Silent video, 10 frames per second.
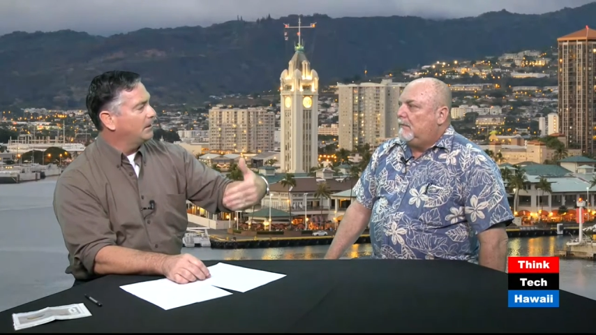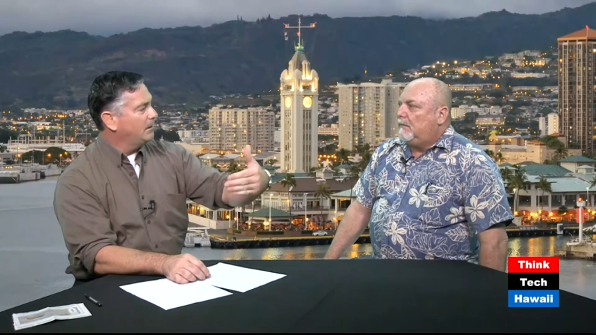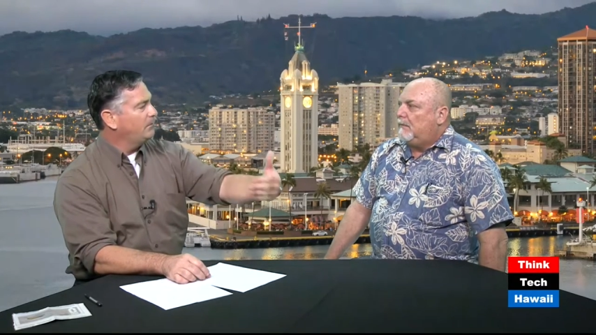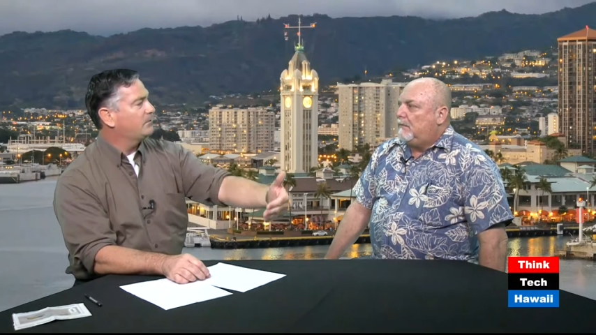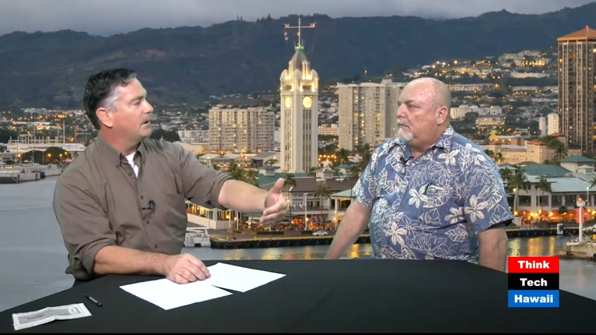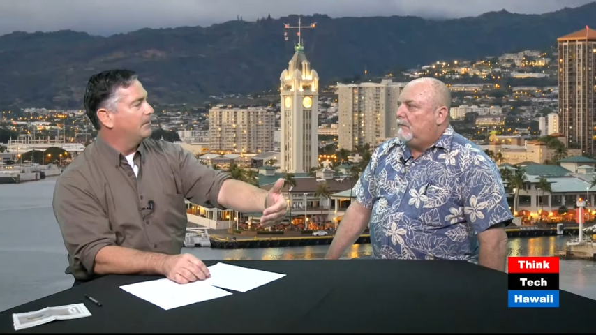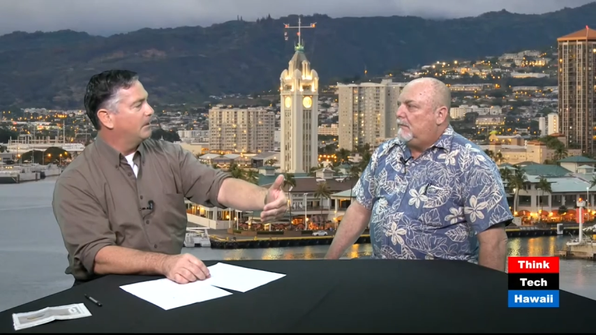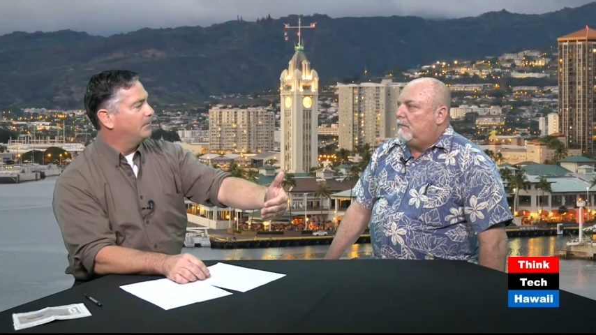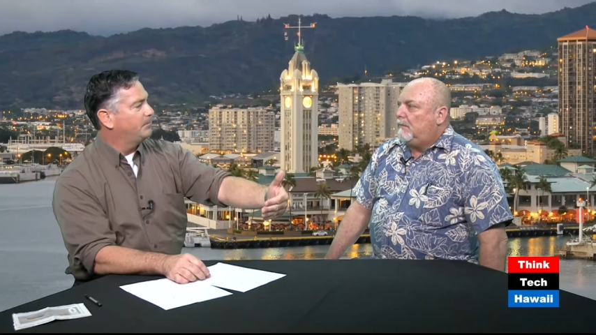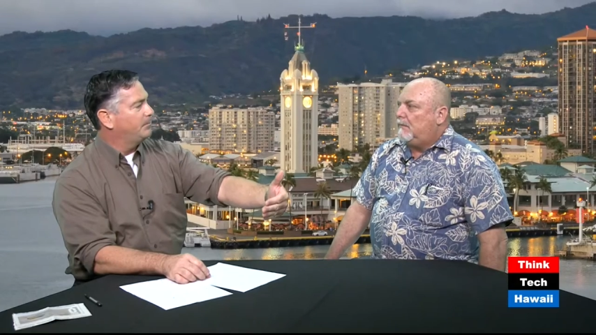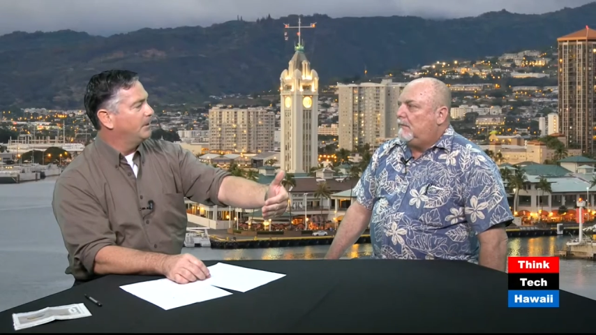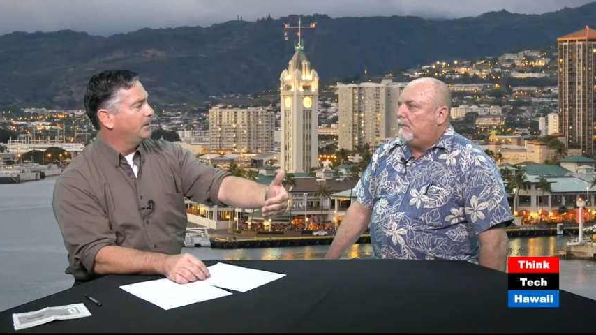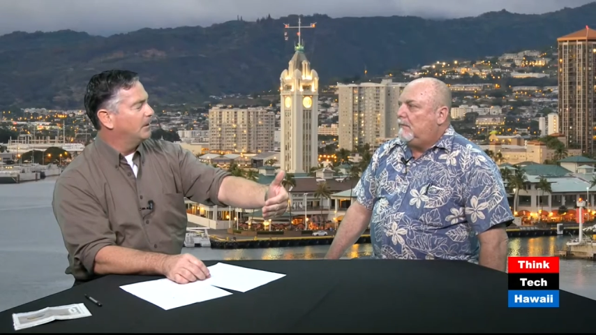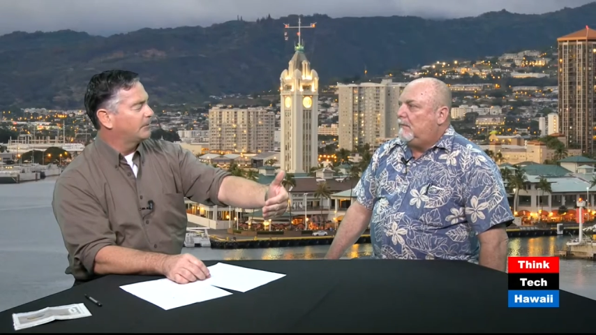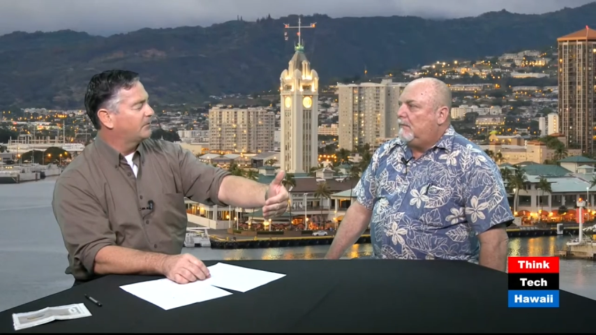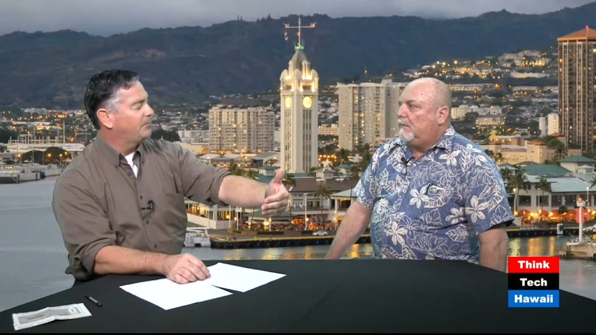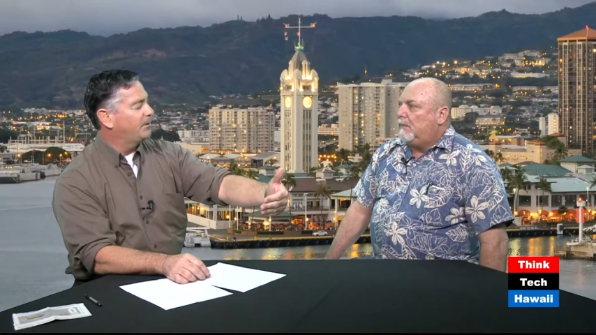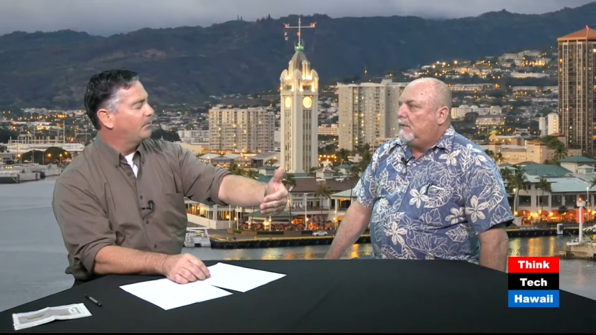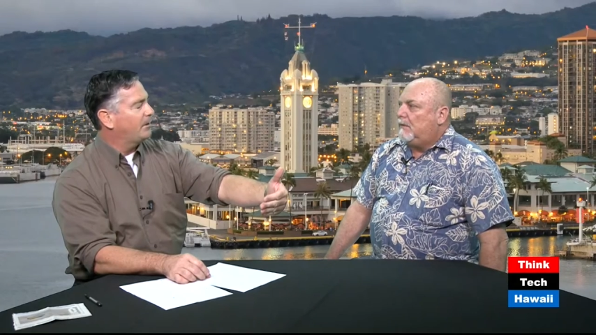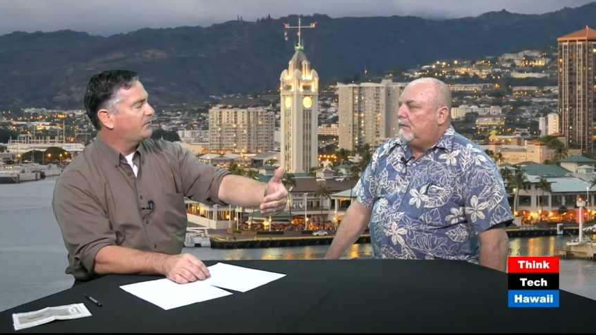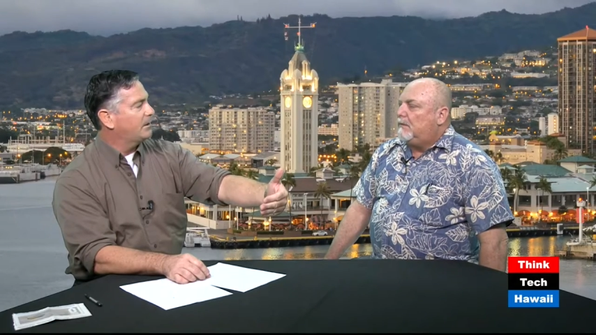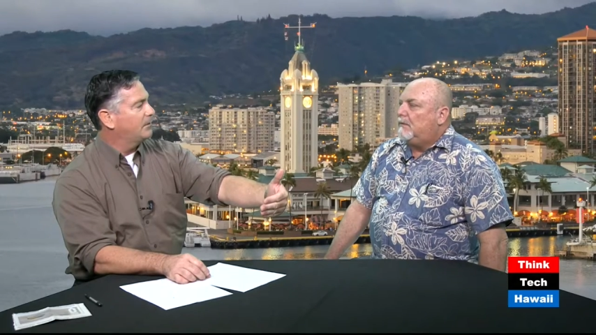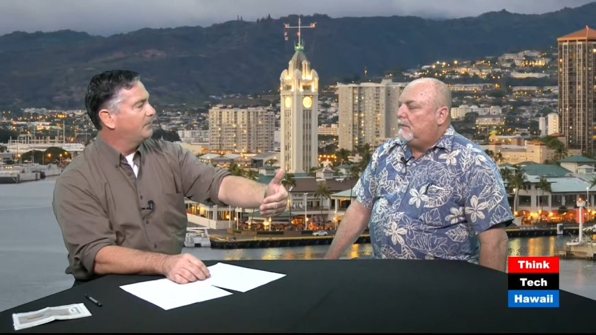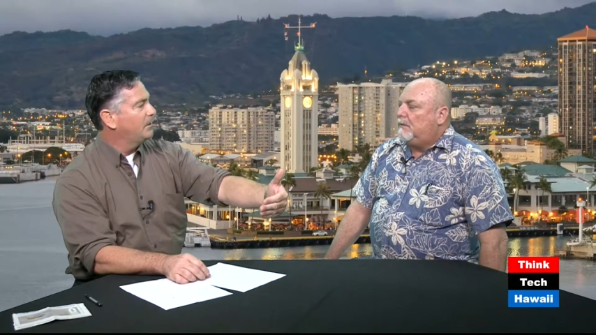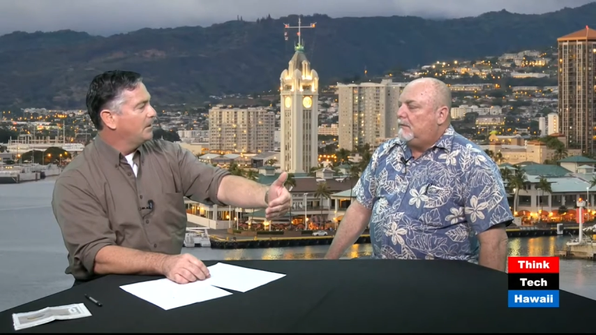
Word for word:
Speaker 1: east side of being, excuse me, the west side of,